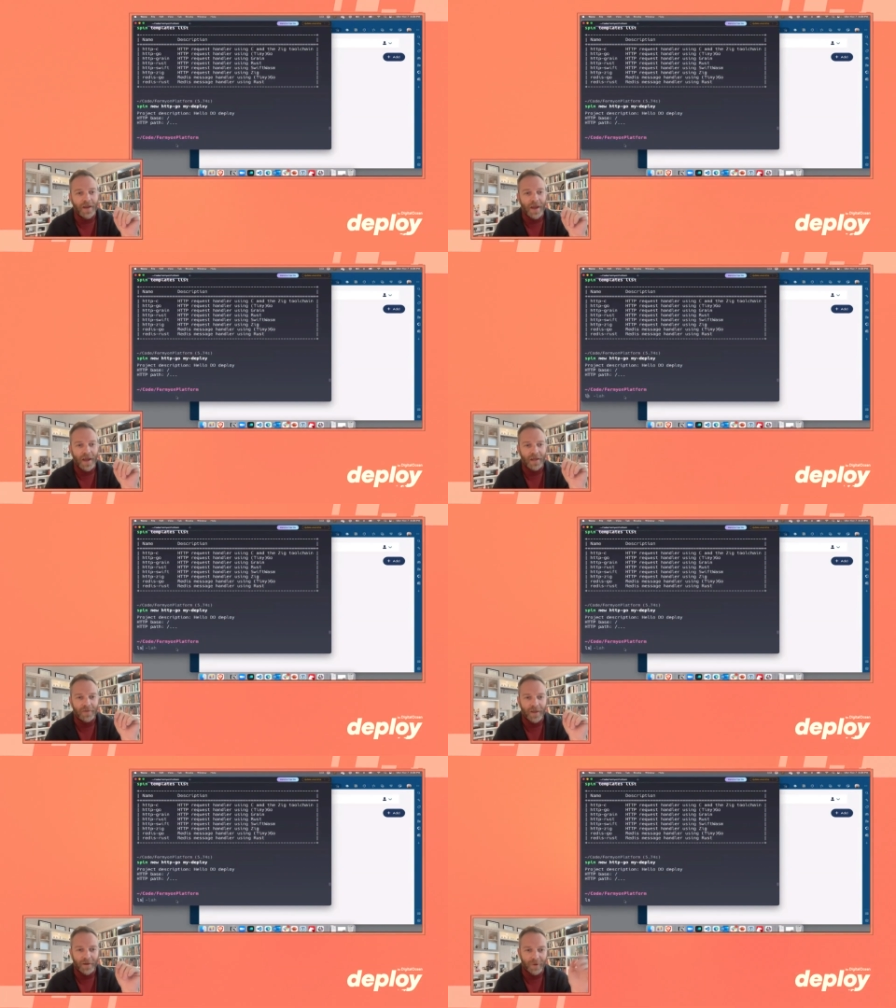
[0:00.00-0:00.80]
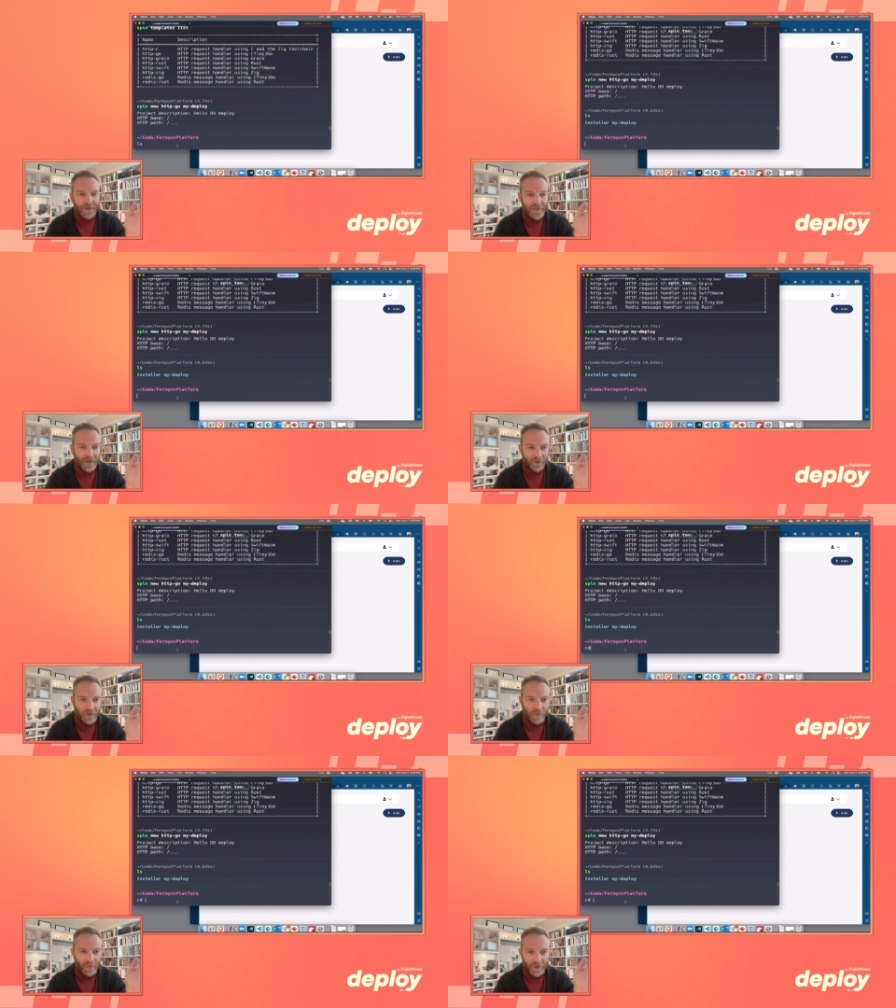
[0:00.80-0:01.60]
And then I'm going to take a look
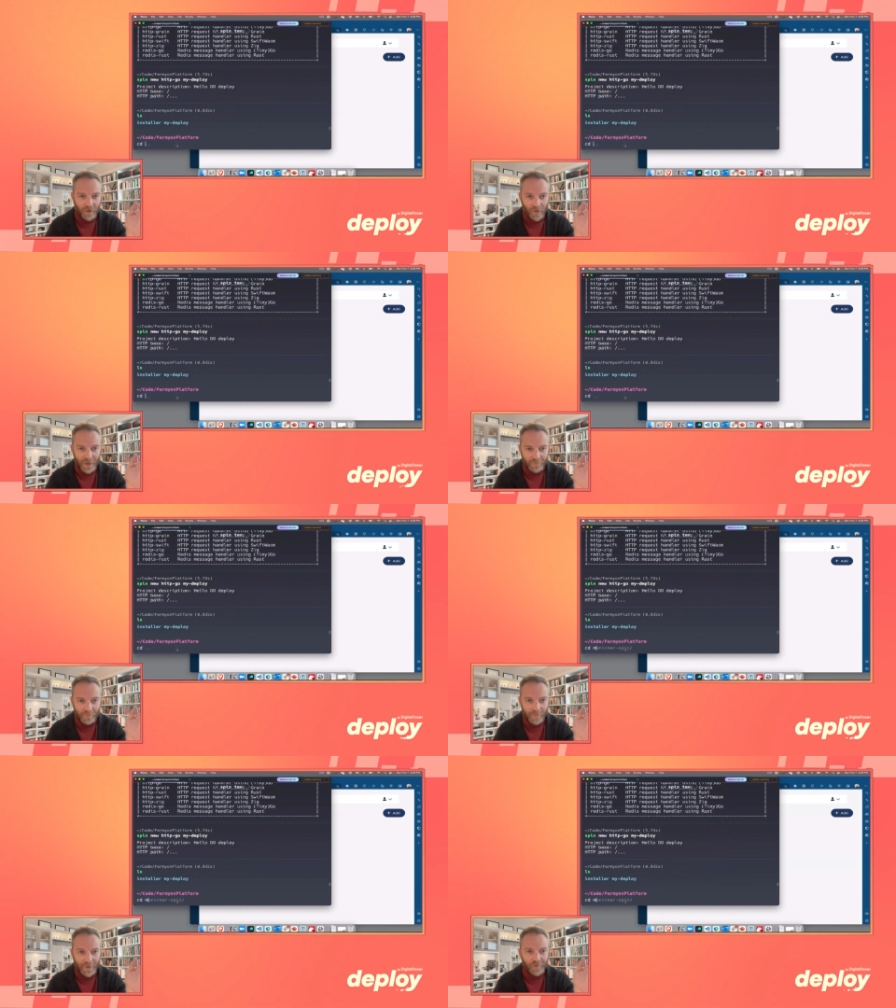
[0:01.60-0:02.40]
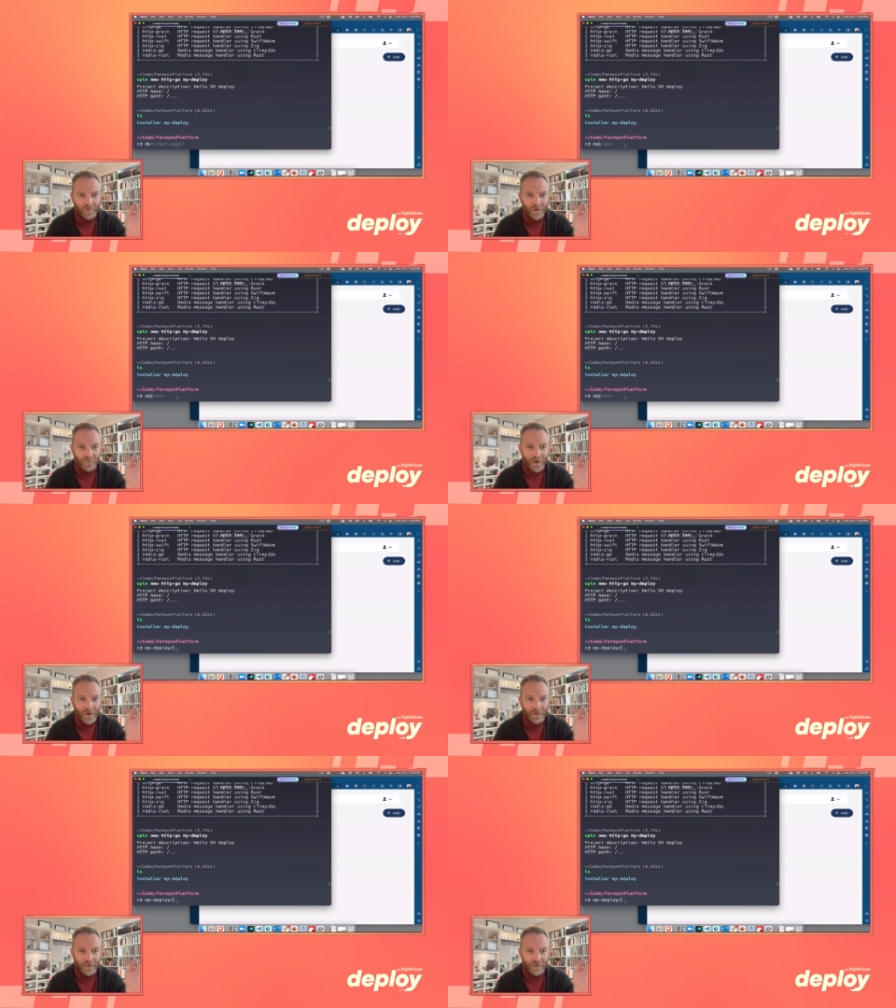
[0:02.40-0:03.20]
at what it created for me. So if I
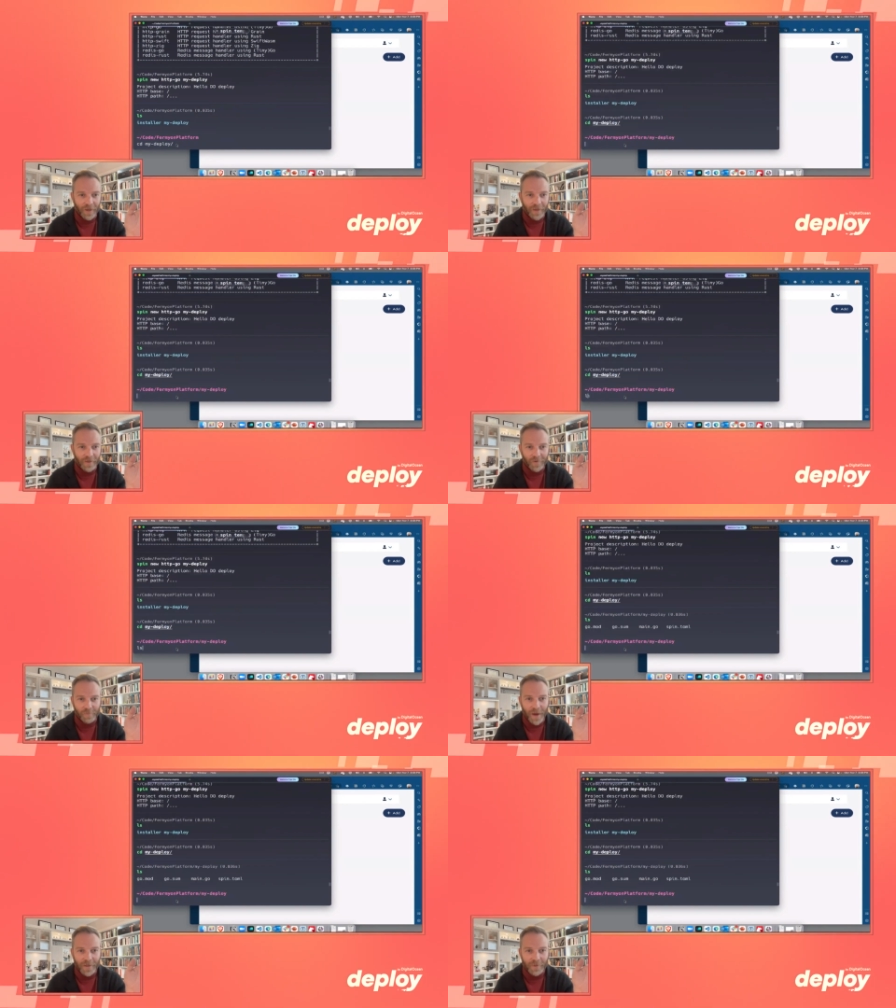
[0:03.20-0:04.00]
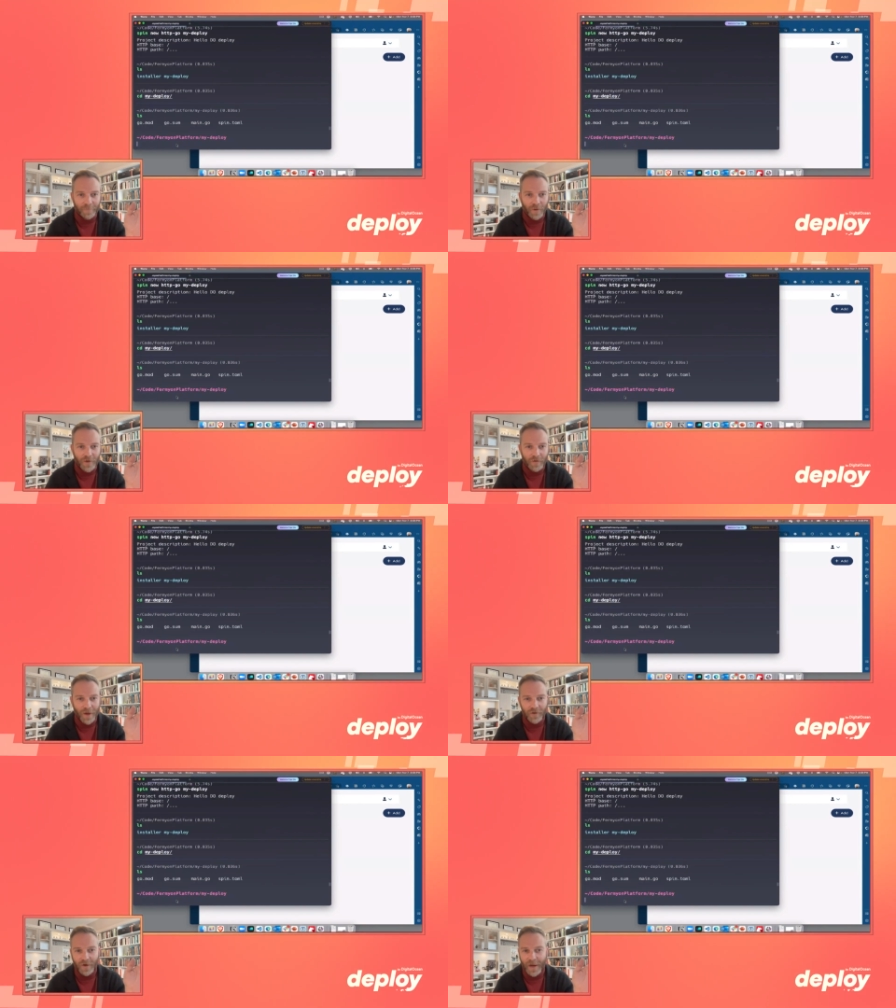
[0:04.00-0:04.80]
look in this my deploy
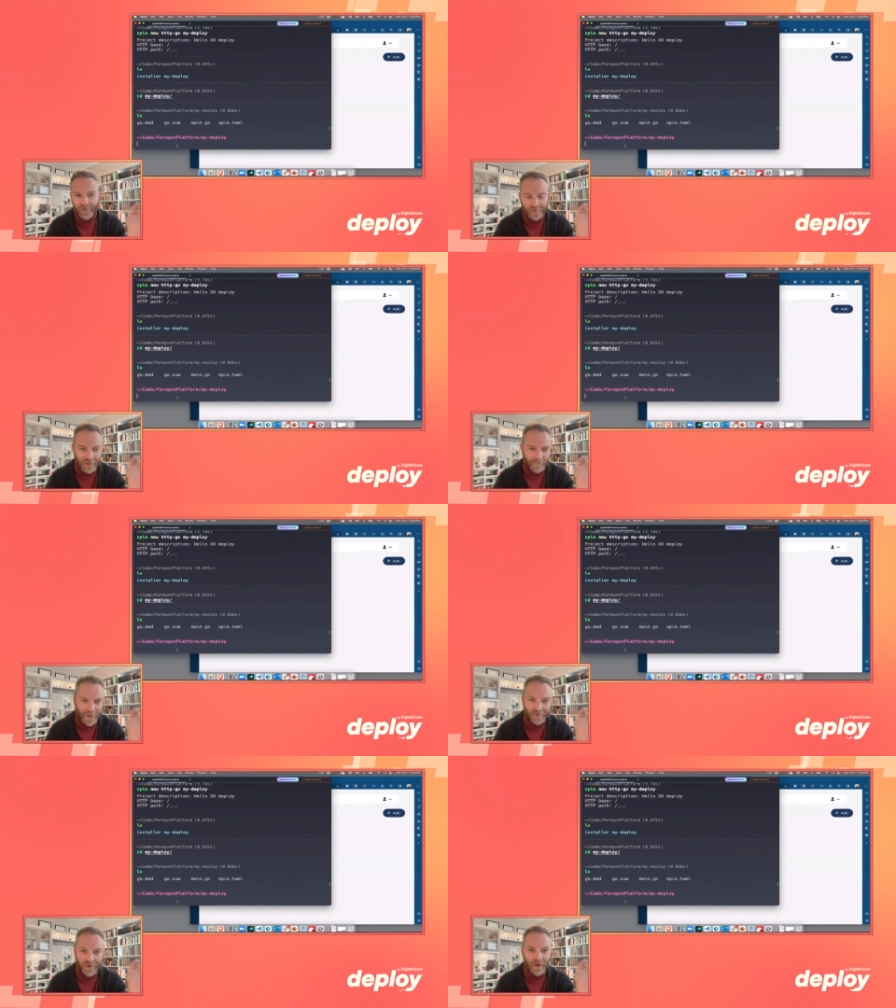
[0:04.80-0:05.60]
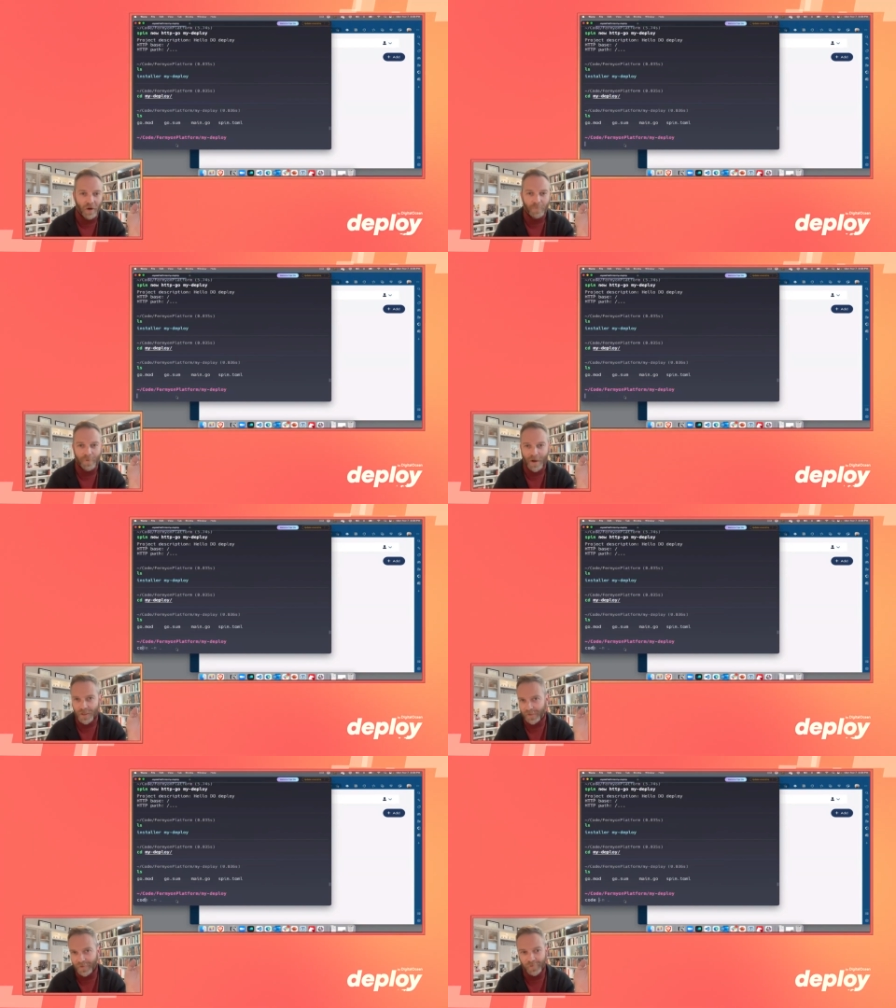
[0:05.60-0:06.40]
directory, I see a basic go
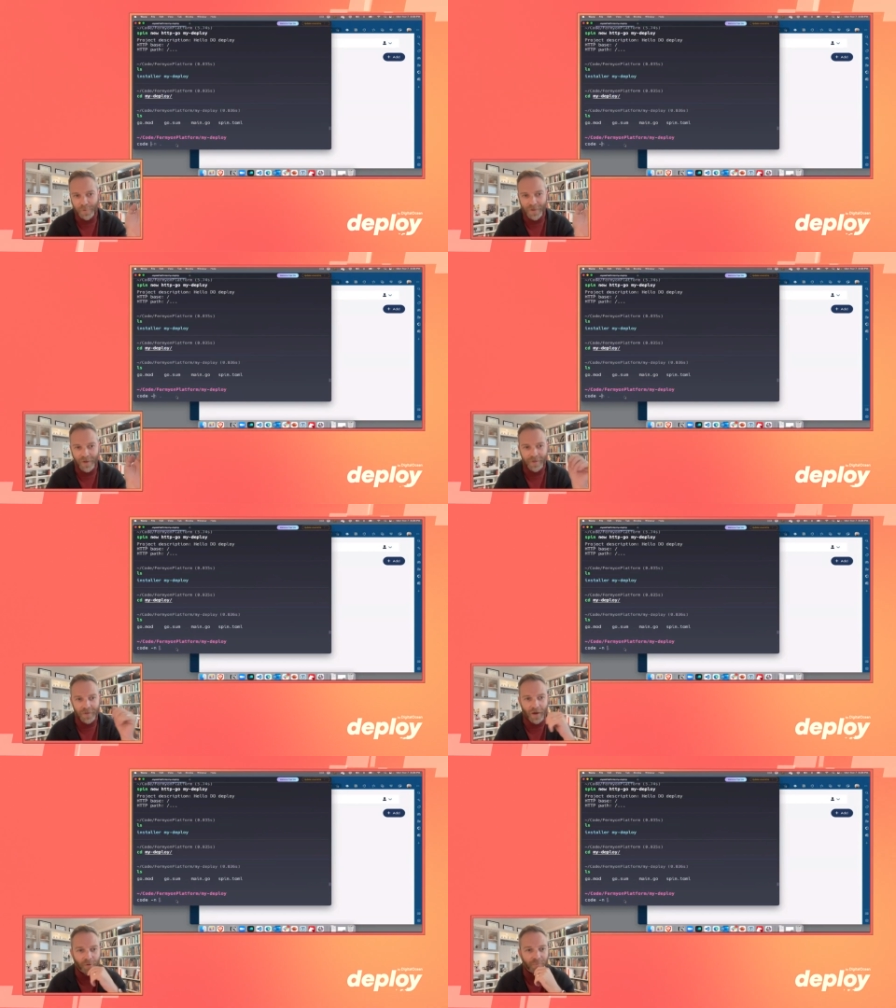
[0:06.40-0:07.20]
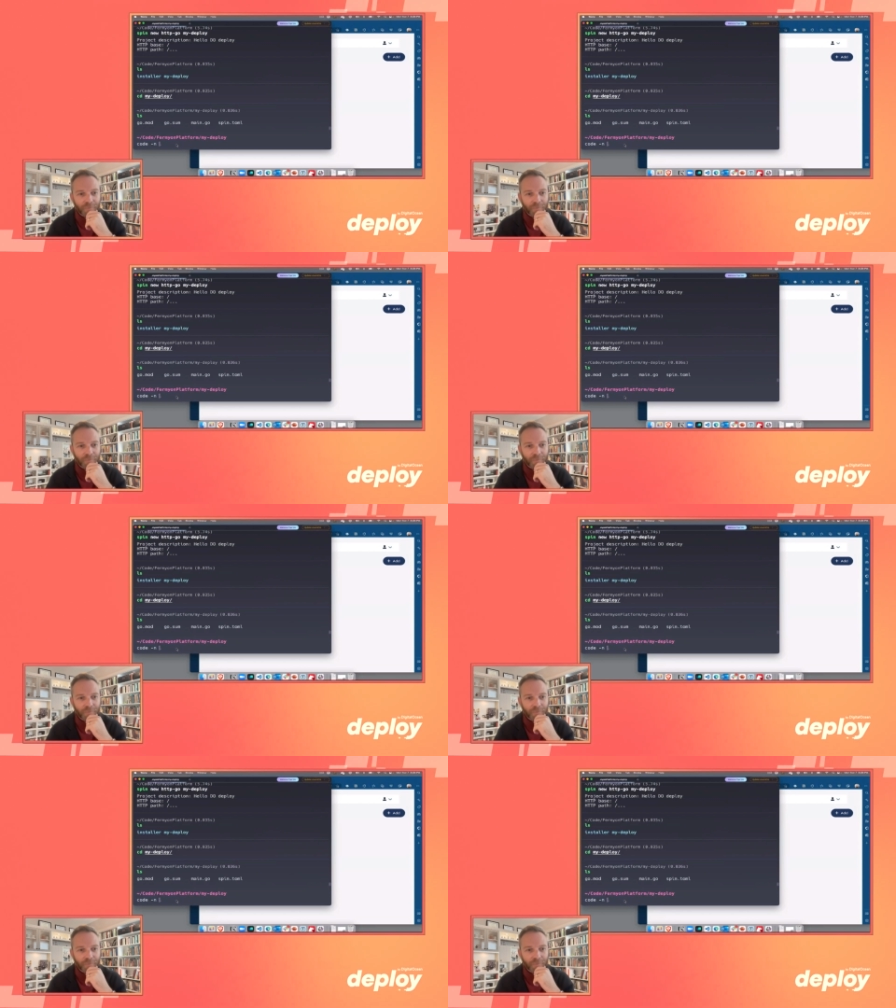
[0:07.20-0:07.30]
project and a spin.toml.